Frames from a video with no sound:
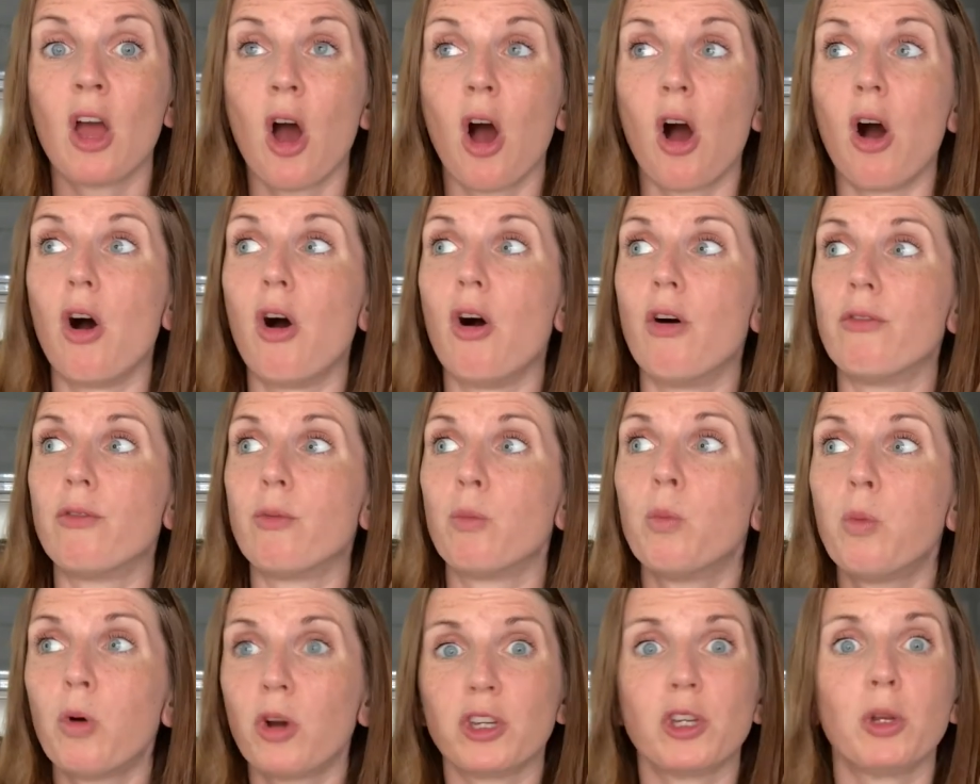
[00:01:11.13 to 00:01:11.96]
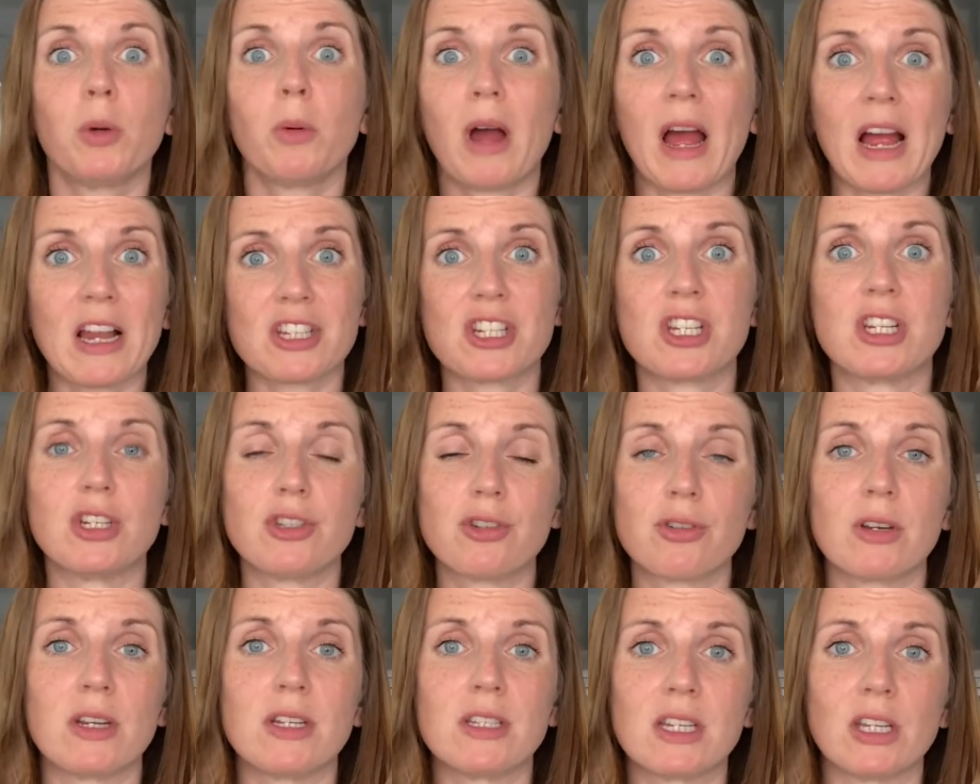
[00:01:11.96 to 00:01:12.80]
of what you're actually
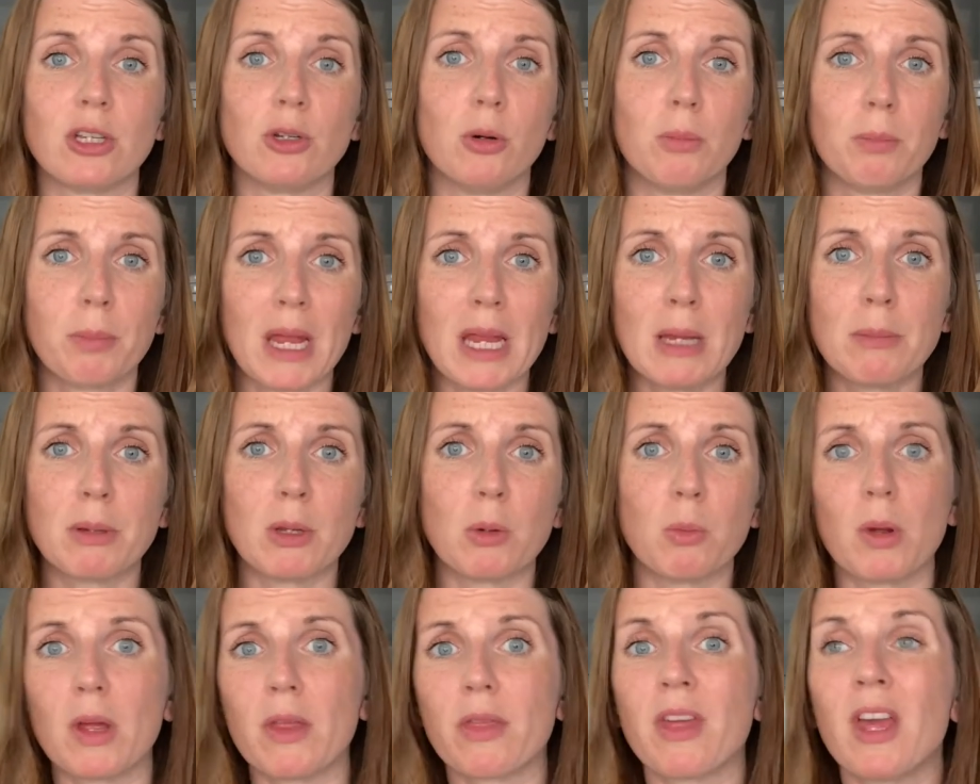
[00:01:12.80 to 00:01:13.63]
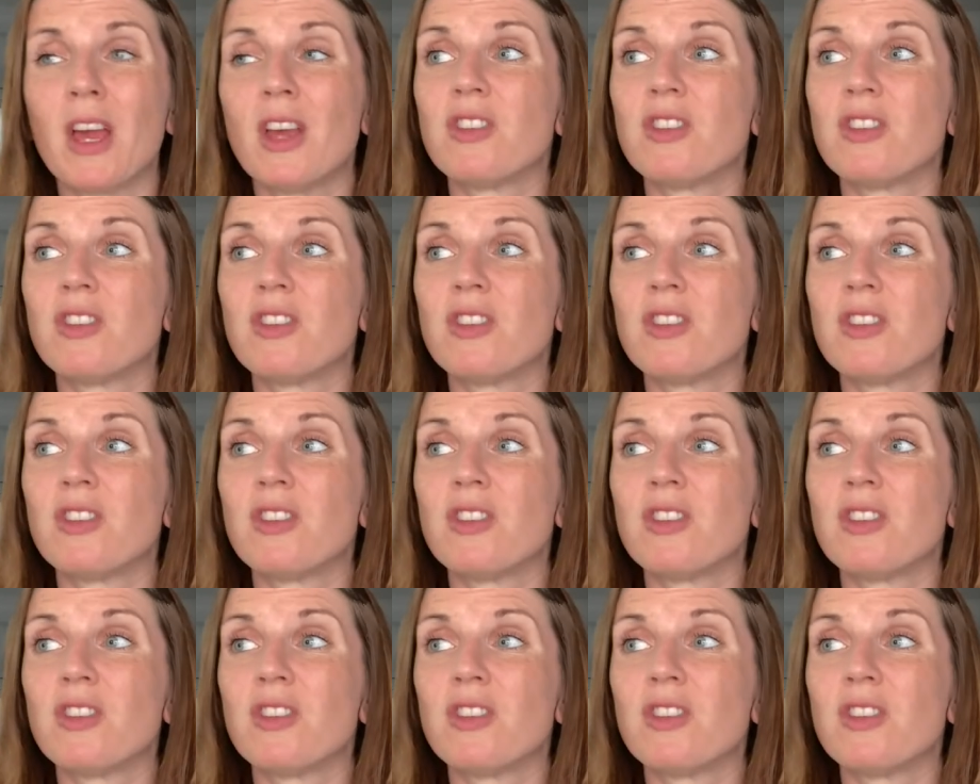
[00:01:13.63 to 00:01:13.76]
treating your baby with